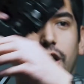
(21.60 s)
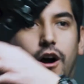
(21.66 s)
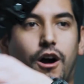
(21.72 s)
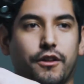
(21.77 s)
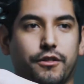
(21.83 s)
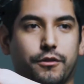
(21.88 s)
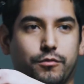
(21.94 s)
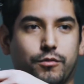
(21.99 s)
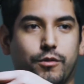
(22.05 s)

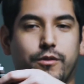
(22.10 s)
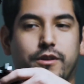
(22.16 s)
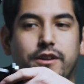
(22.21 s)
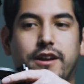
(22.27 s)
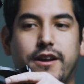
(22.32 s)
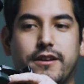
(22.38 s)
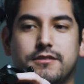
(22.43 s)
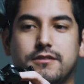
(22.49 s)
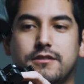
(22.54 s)
on the
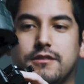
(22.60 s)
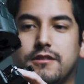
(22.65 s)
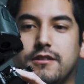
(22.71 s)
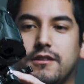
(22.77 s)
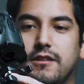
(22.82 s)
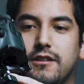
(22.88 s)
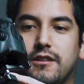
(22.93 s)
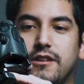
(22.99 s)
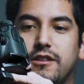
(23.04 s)
Ronin S.
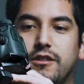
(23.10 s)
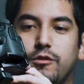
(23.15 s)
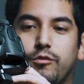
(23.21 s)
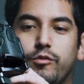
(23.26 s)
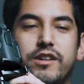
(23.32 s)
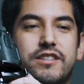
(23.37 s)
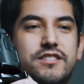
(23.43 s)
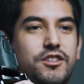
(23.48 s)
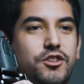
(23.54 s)
The
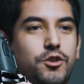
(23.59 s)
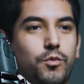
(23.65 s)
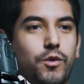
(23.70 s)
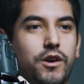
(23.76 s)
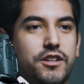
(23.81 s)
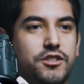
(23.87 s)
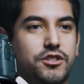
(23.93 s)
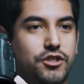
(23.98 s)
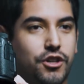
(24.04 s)
reason you
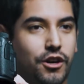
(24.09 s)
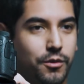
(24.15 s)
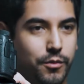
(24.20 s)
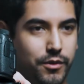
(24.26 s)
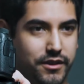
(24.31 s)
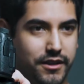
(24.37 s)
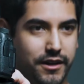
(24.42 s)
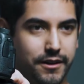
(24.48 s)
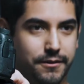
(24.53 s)
want to start
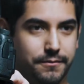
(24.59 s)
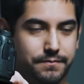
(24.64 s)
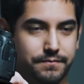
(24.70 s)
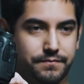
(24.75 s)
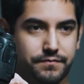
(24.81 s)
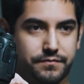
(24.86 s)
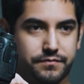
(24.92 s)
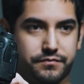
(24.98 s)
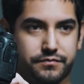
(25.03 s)
with that
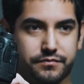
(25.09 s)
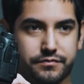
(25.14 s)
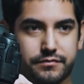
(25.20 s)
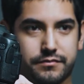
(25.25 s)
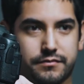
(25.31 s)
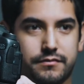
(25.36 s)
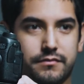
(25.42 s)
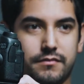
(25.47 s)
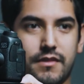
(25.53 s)

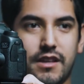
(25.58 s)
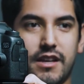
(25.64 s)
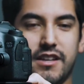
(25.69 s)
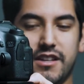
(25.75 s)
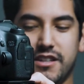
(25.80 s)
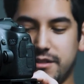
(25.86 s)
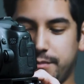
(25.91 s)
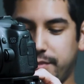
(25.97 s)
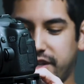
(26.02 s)

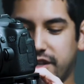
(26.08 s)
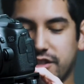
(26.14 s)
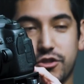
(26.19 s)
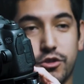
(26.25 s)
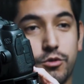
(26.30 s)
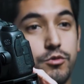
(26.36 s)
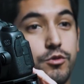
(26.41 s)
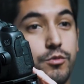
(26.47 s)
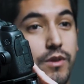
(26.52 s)
is
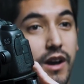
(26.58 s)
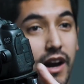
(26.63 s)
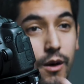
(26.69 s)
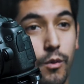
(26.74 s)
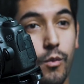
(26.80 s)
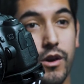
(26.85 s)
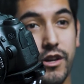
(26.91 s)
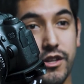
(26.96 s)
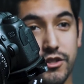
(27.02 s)
because you do
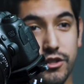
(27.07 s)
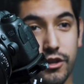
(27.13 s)
not want to